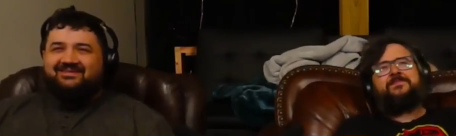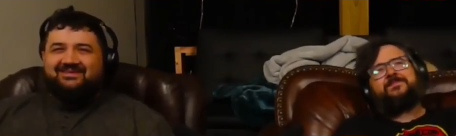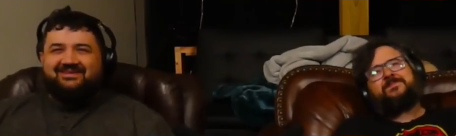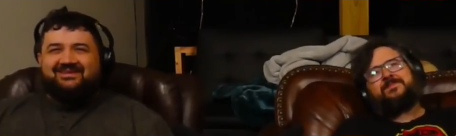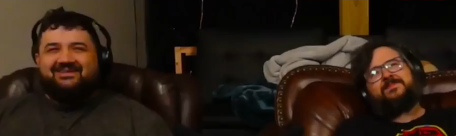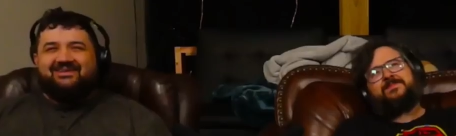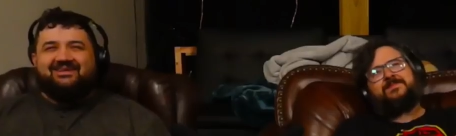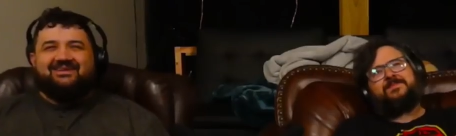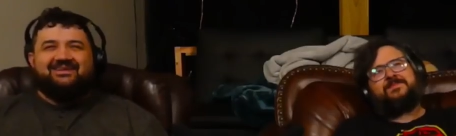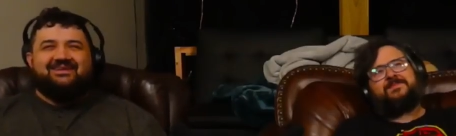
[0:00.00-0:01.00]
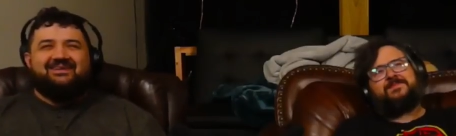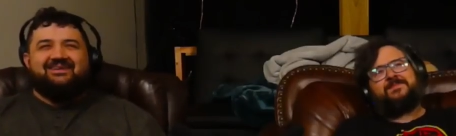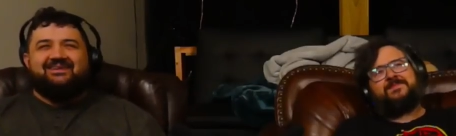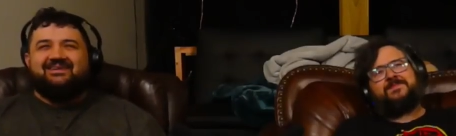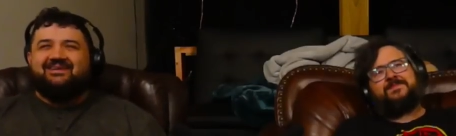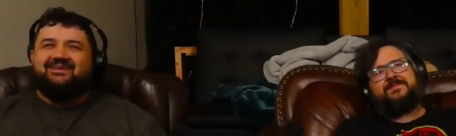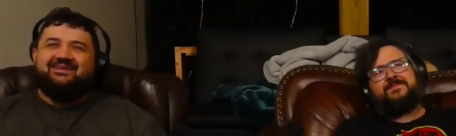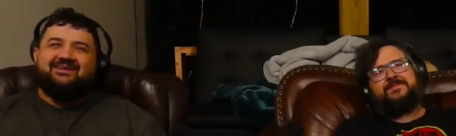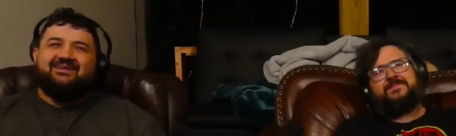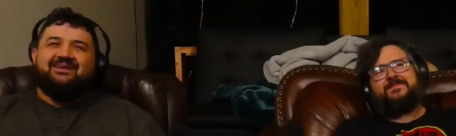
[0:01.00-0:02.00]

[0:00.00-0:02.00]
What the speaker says: (no one is talking)